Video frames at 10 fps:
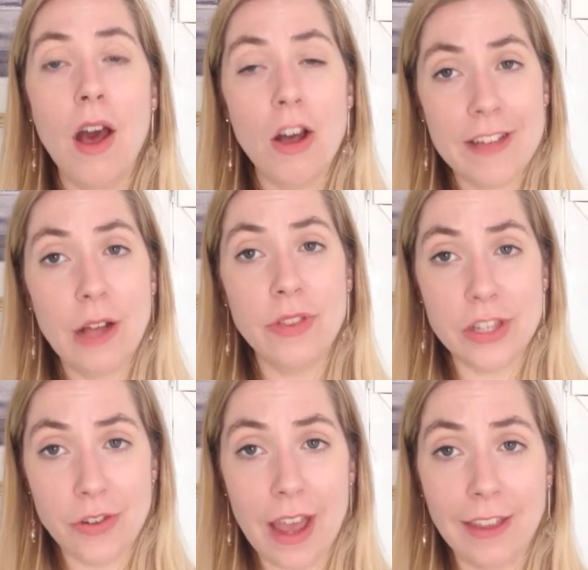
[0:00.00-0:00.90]
of healthy
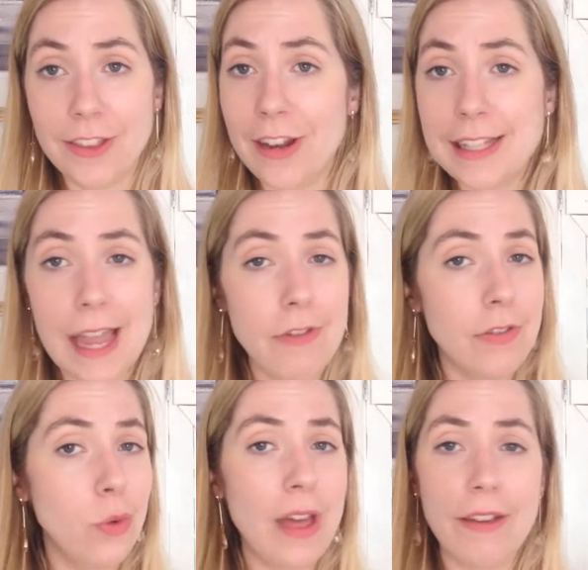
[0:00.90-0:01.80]
strength, so let's get rid
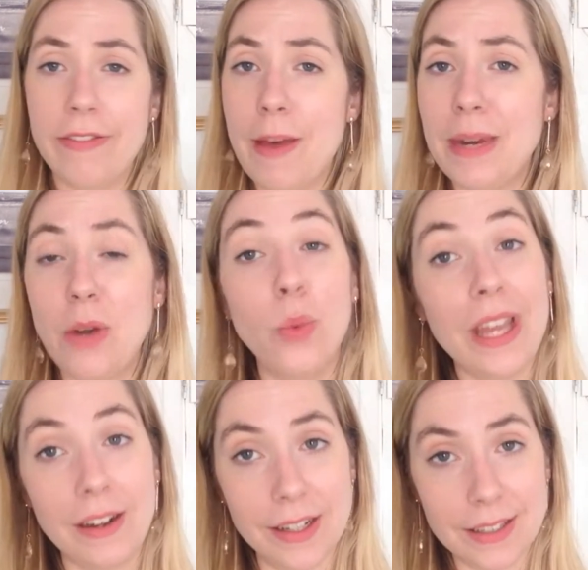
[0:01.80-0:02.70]
of all that feminine
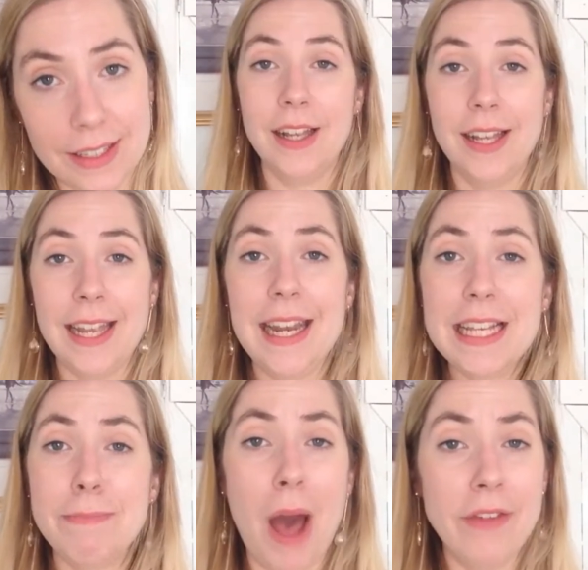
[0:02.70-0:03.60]
weakness. It
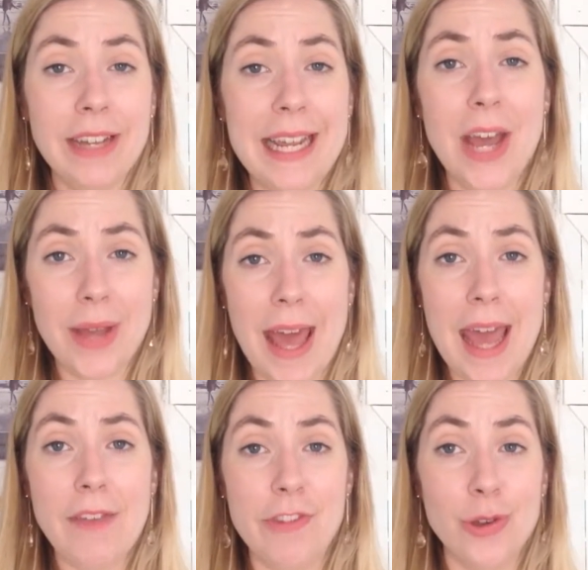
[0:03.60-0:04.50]
is perfectly
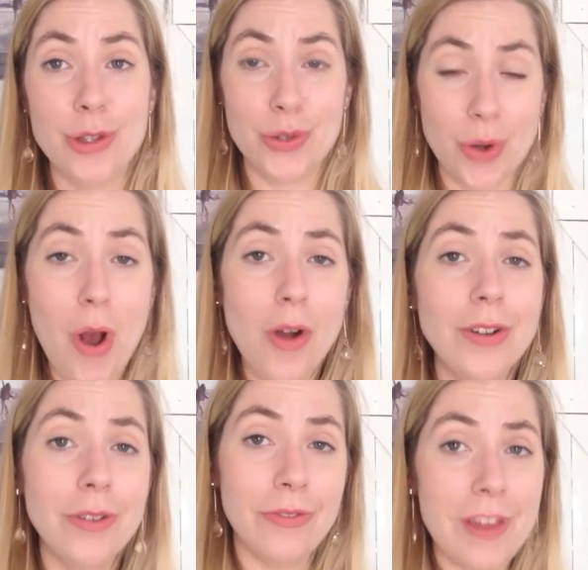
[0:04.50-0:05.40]
okay for your
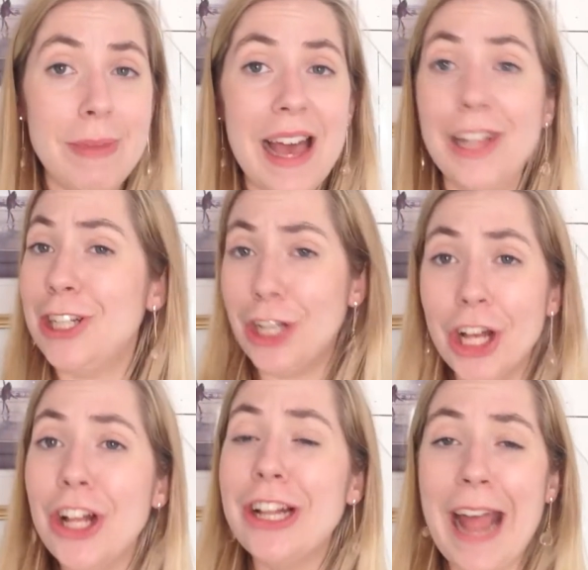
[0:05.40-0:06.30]
strong female
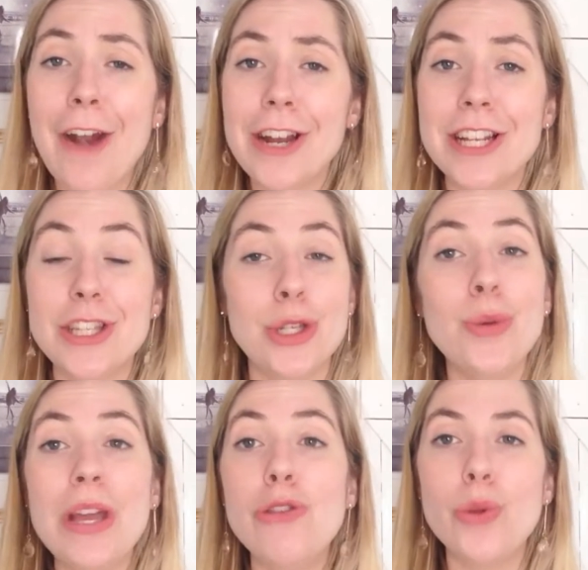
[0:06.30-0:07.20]
girl characters
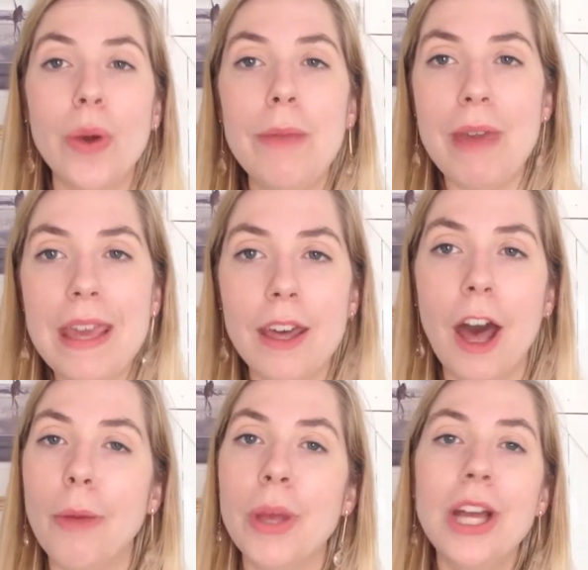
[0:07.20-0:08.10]
to enjoy
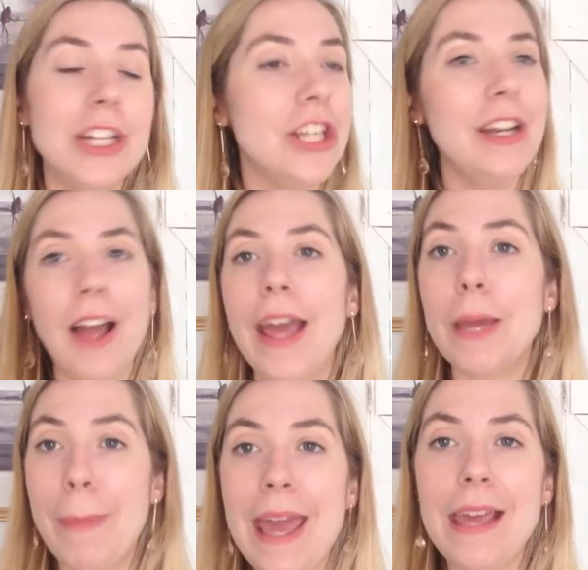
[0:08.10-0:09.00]
makeup, to
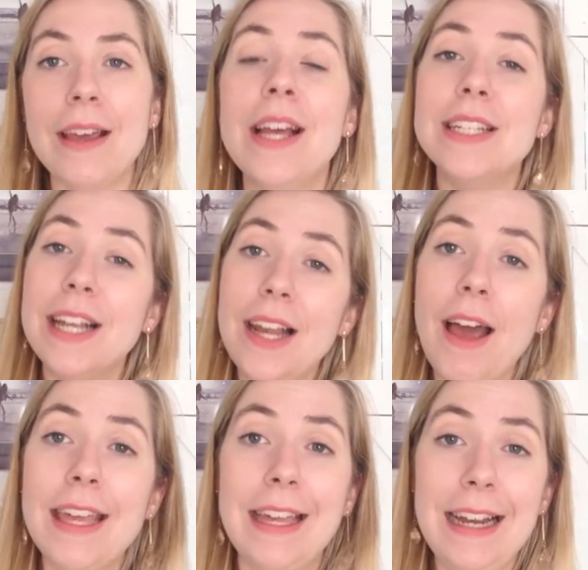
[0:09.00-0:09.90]
like pink, to
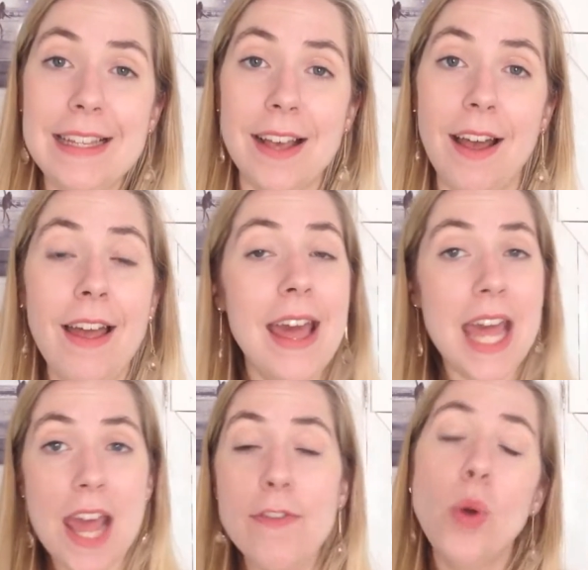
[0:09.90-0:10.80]
like glitter.
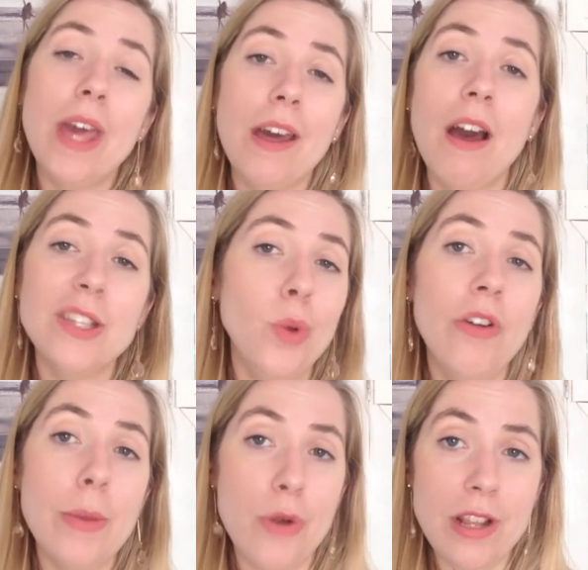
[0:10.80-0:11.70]
If your kick-ass
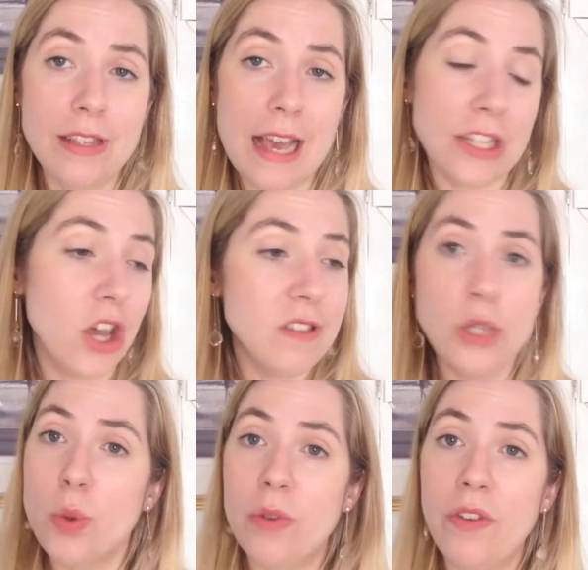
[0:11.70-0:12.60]
warrior princess goes
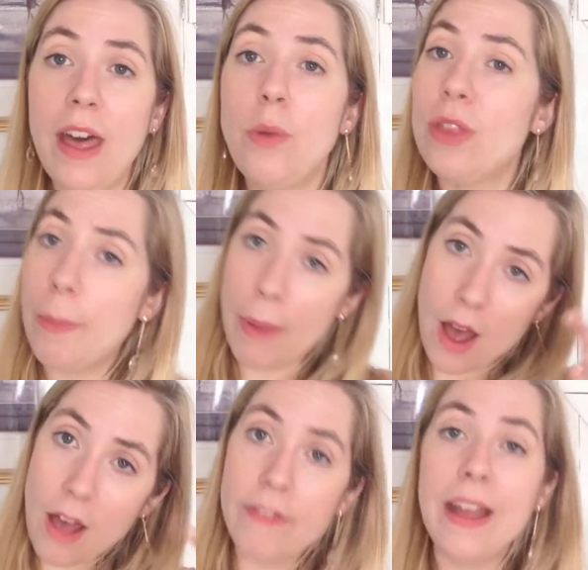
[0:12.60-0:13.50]
into a fight with a
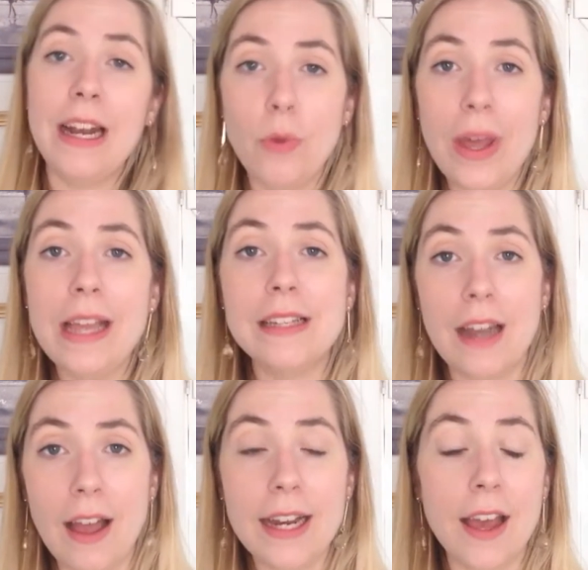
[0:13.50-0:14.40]
perfectly winged
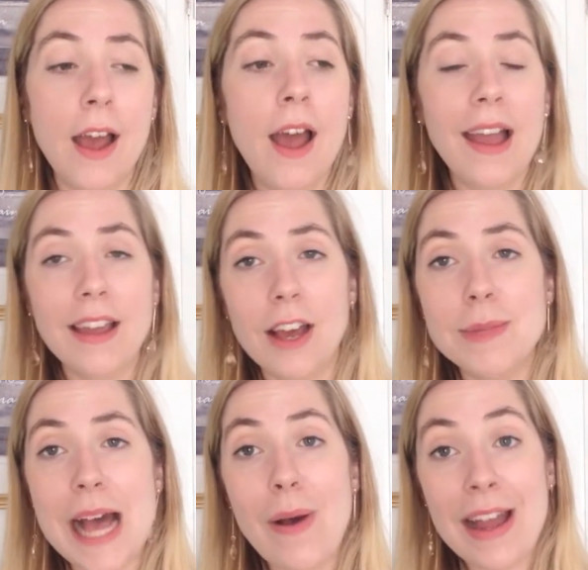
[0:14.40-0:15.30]
liner and
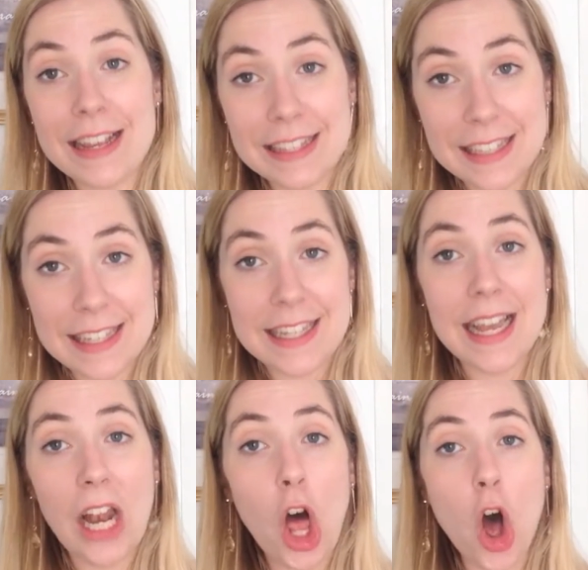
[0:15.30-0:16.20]
comes out and it's
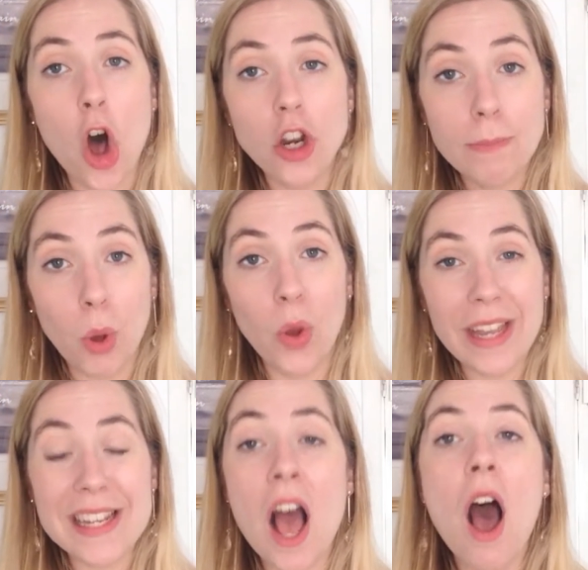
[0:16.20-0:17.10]
still on
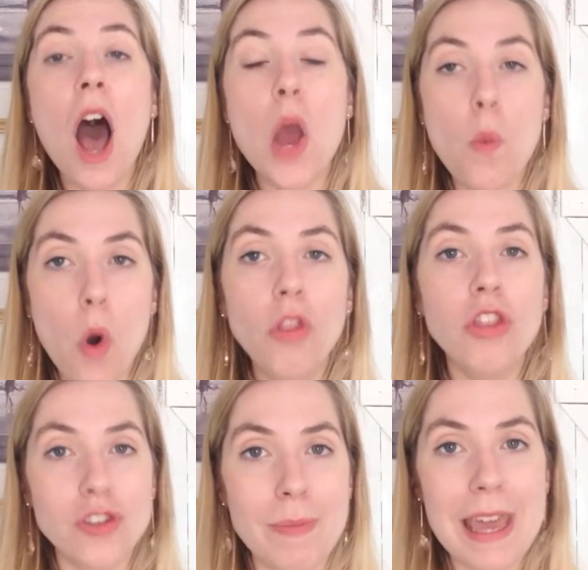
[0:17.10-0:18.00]
point, I want
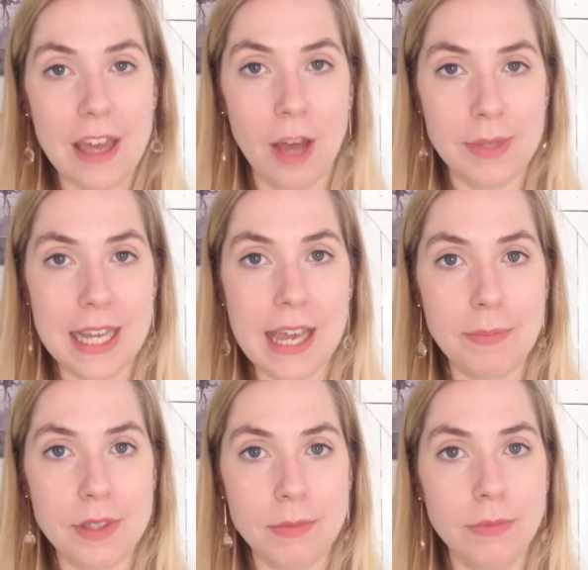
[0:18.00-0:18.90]
those makeup
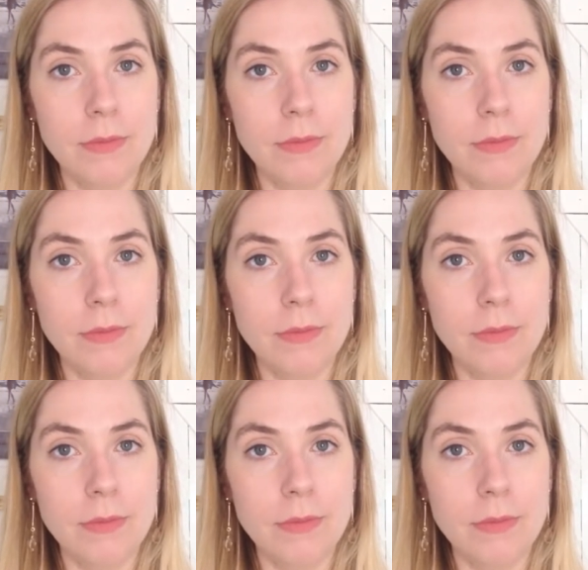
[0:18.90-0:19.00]
tips.